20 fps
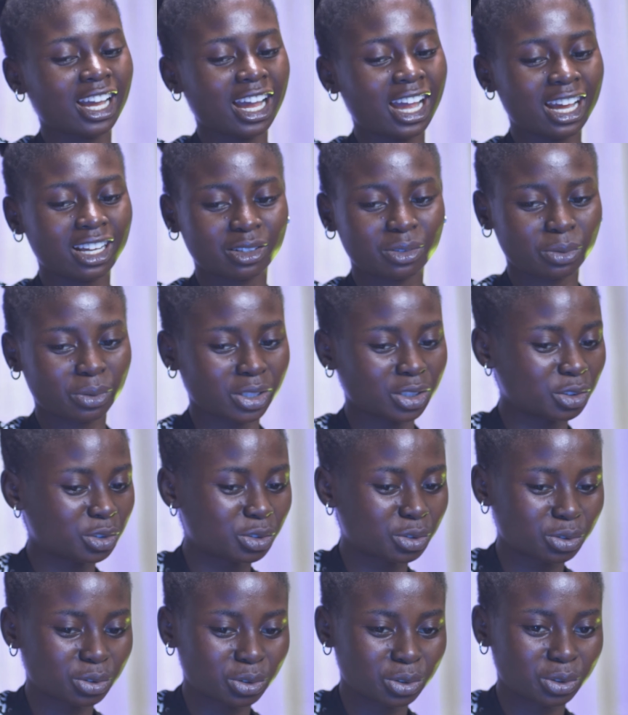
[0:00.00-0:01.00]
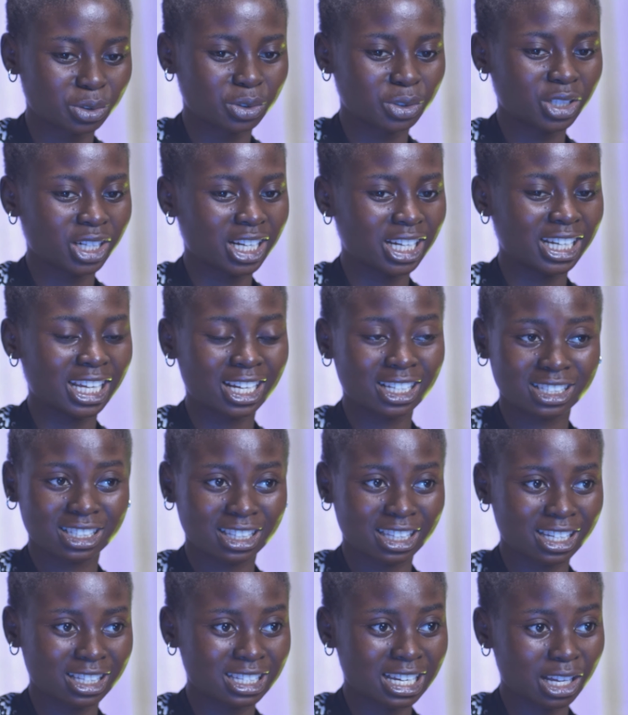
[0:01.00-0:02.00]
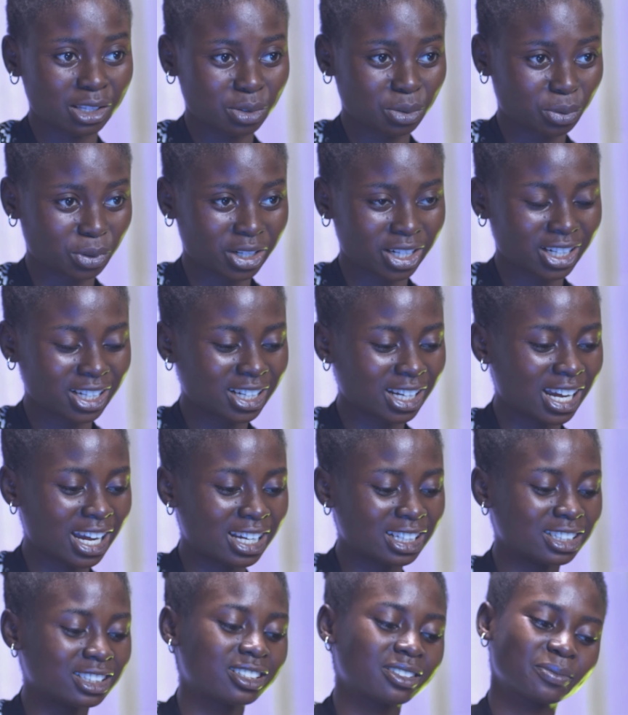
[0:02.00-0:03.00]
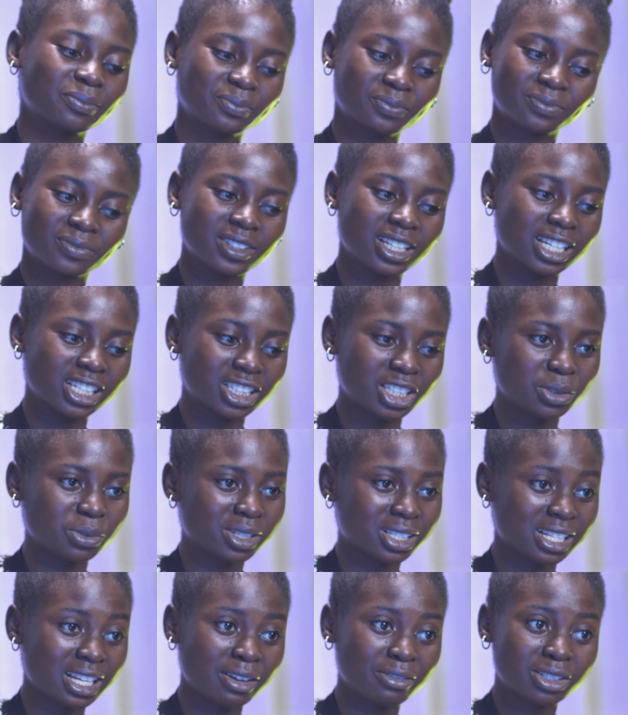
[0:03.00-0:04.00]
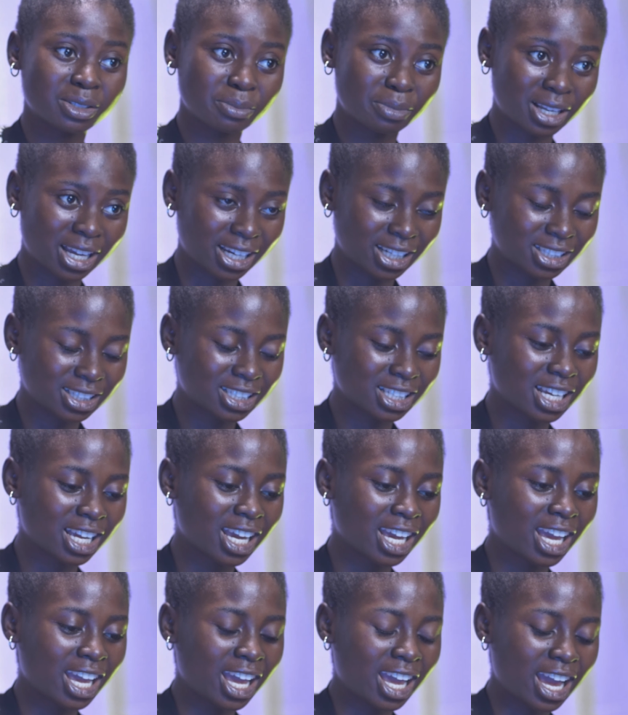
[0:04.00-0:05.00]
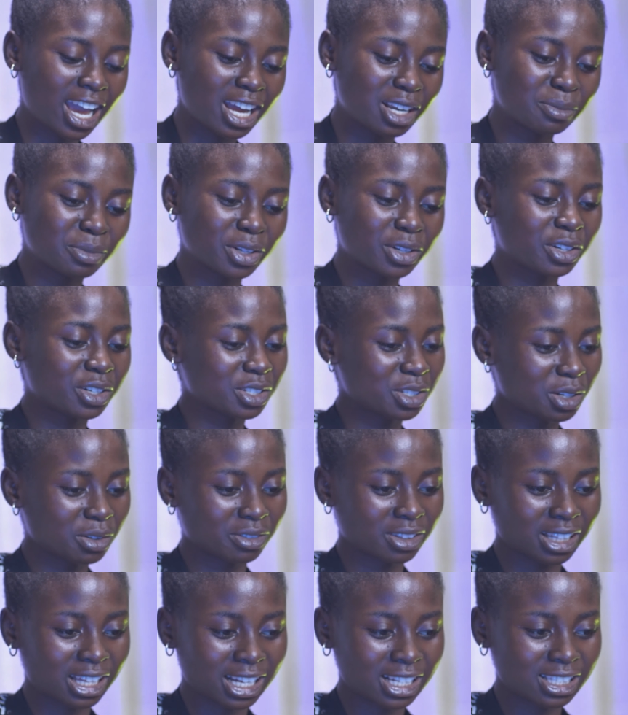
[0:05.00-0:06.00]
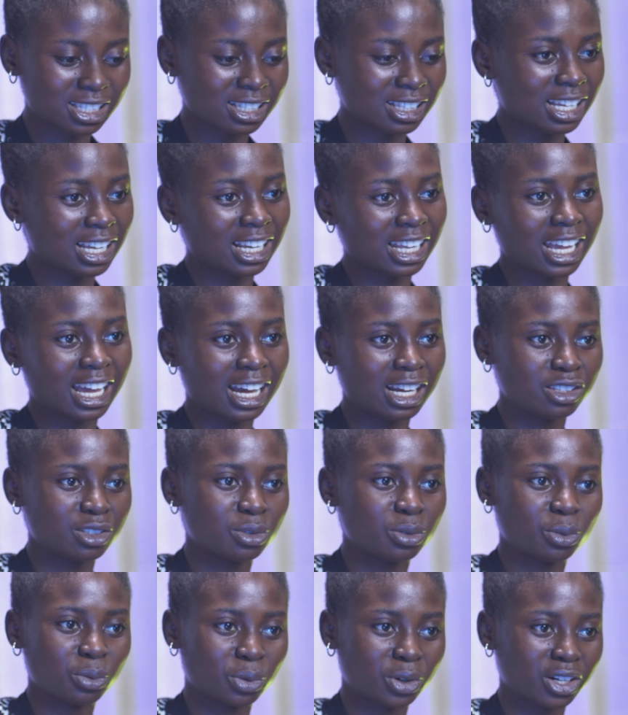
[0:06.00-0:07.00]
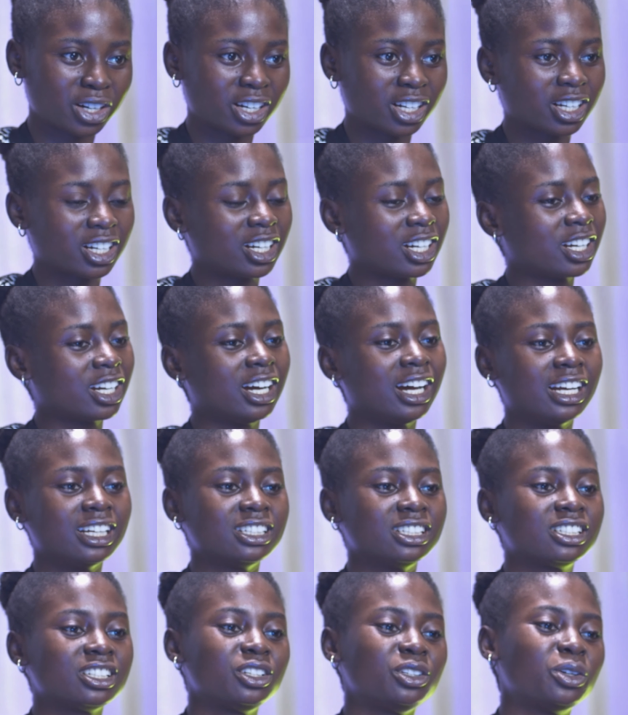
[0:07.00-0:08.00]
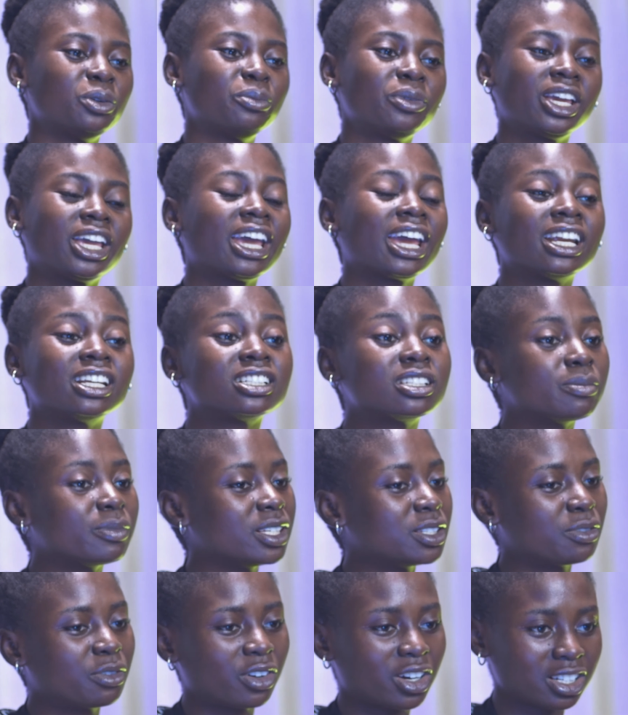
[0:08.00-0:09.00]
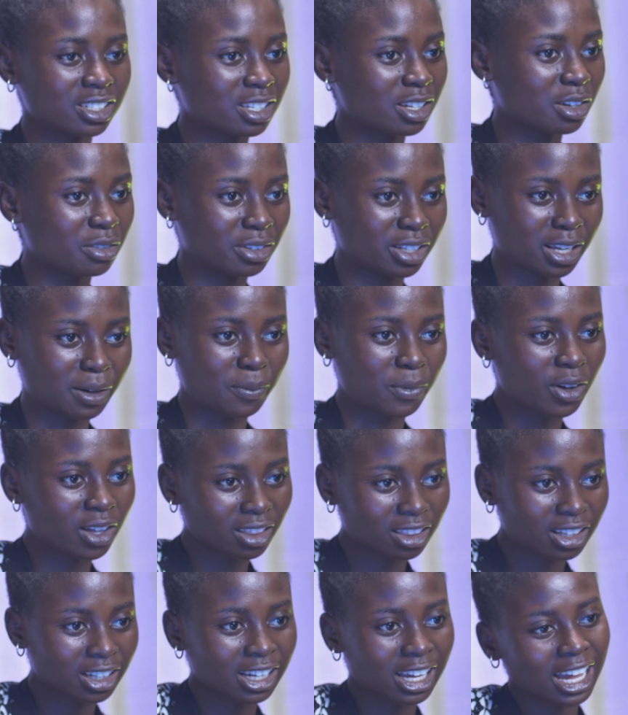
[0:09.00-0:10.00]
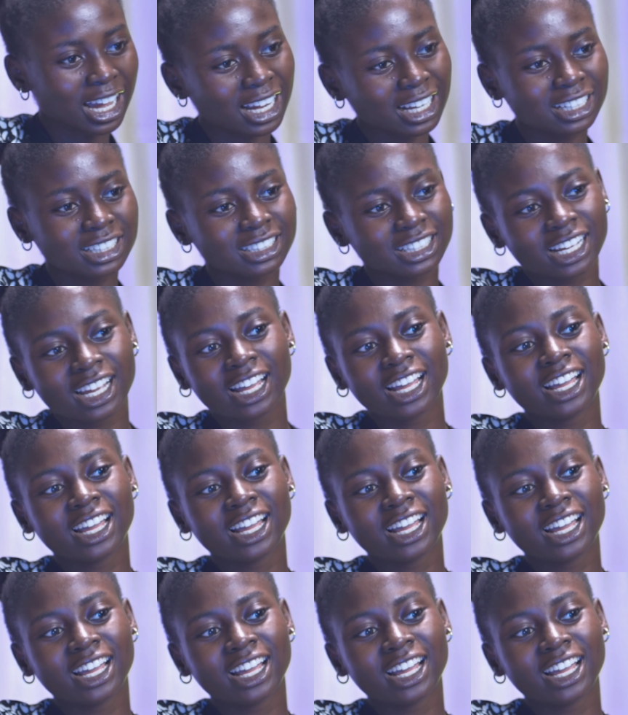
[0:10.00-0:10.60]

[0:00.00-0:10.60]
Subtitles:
had went through an accident at work, and she was left blind, and because of that, Nelly had to work and make ends meet for herself and her mother. And